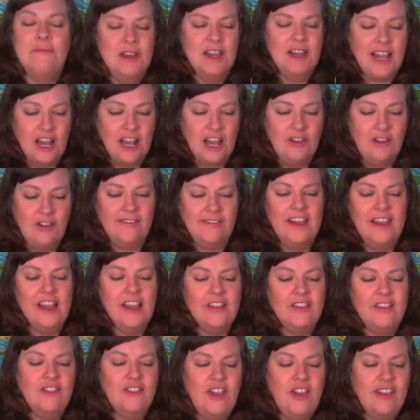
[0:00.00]
Can you see
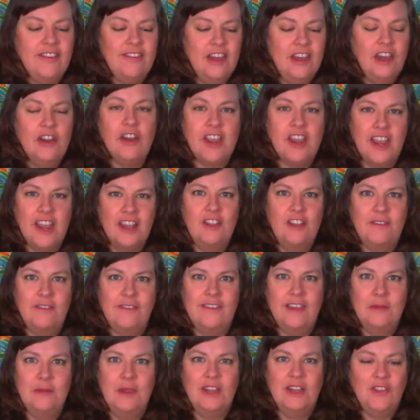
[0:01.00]
us, Jesse, or can you see
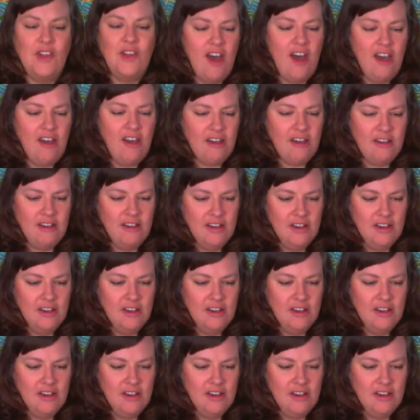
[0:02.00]
me talk?